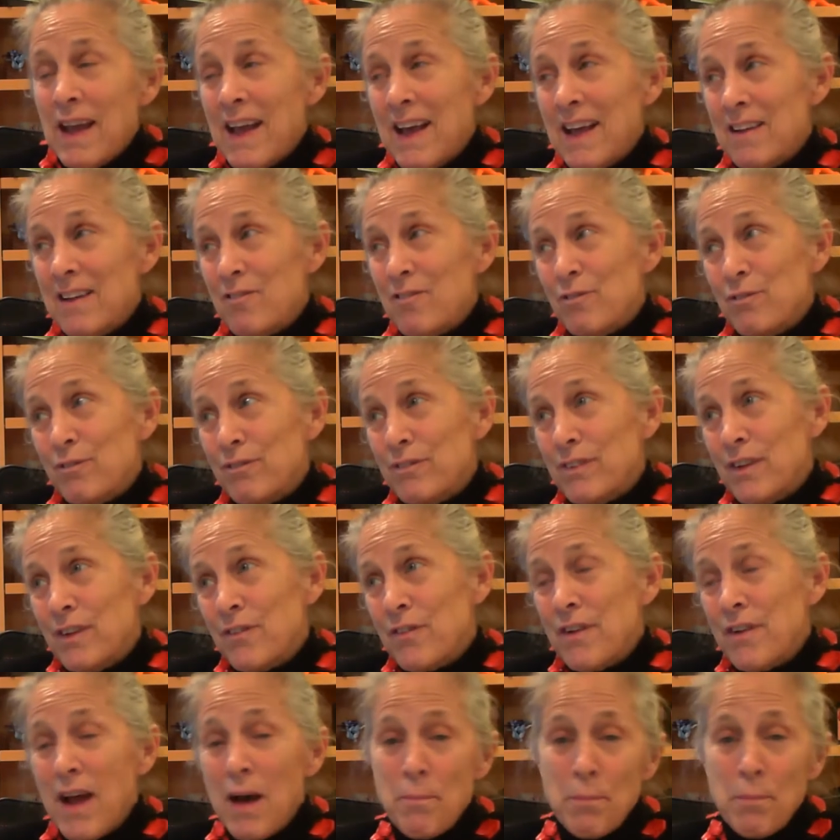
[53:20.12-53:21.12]
and
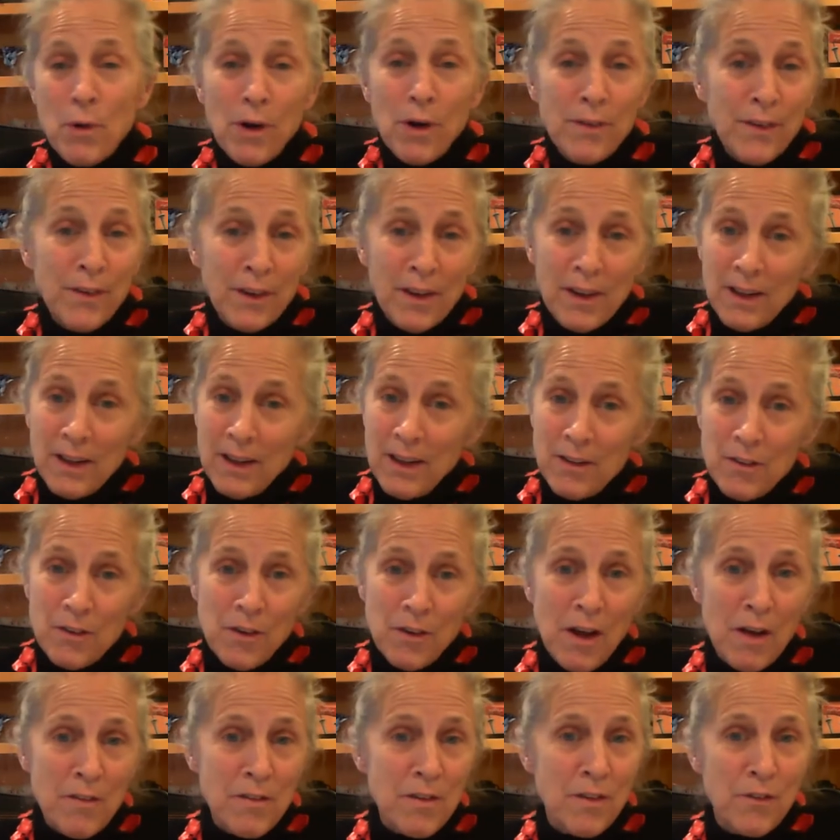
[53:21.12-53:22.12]
if they're not bored, they're going to get
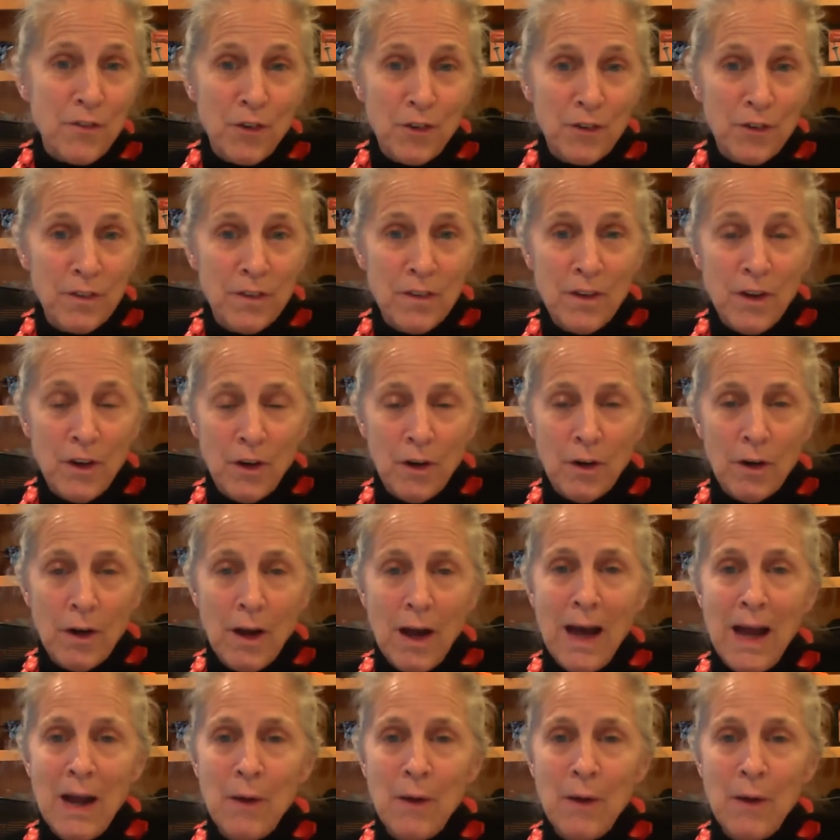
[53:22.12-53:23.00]
to you after the first of the year.